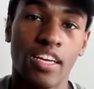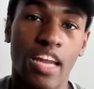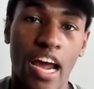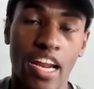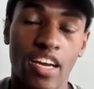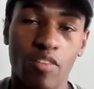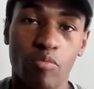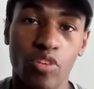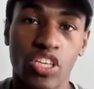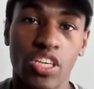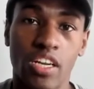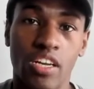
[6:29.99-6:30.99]
not
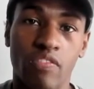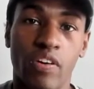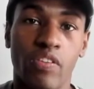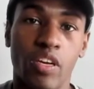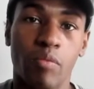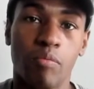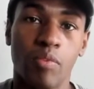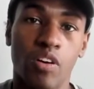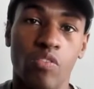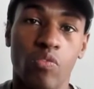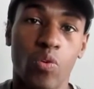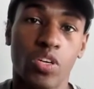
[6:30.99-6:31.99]
appreciative of them,
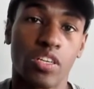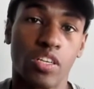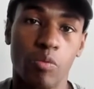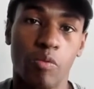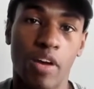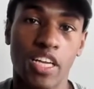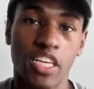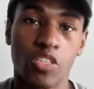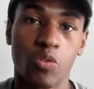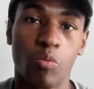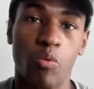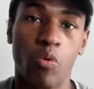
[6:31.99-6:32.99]
unfortunately, we might
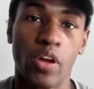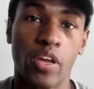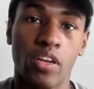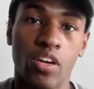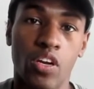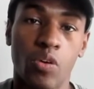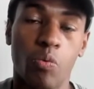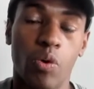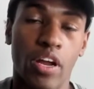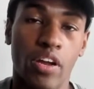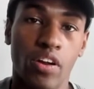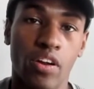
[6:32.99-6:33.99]
get to a point
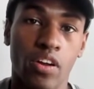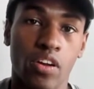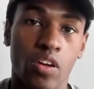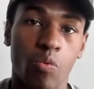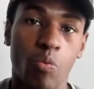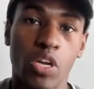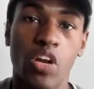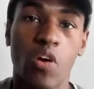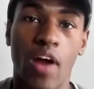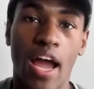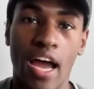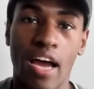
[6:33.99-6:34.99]
where we
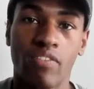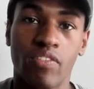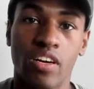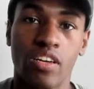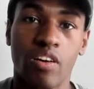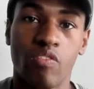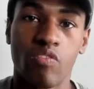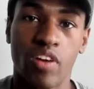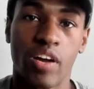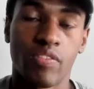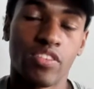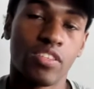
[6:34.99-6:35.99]
don't have enough
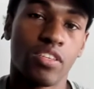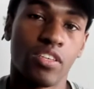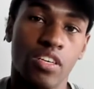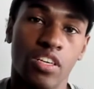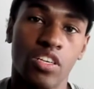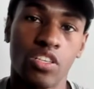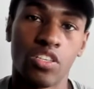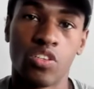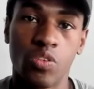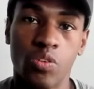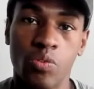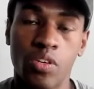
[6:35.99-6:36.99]
refs
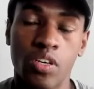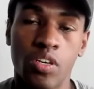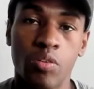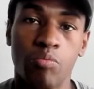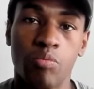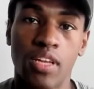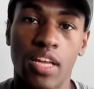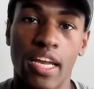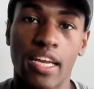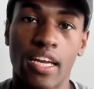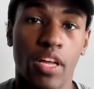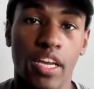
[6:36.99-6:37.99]
to
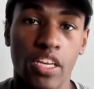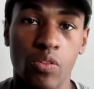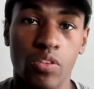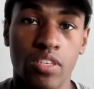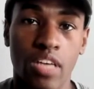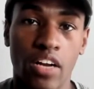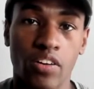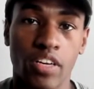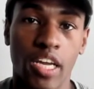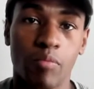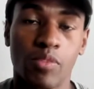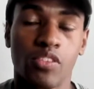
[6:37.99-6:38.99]
play play soccer
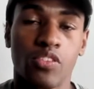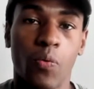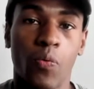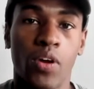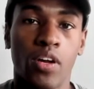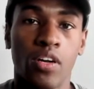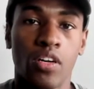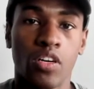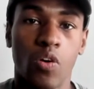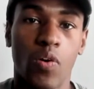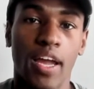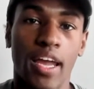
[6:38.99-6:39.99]
games. So
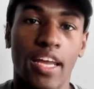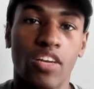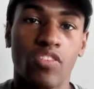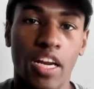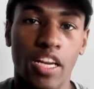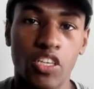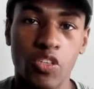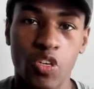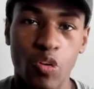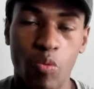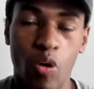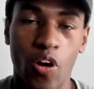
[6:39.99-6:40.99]
go ahead, try to do
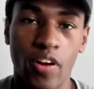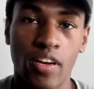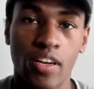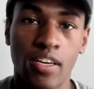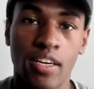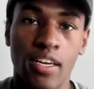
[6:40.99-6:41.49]
your part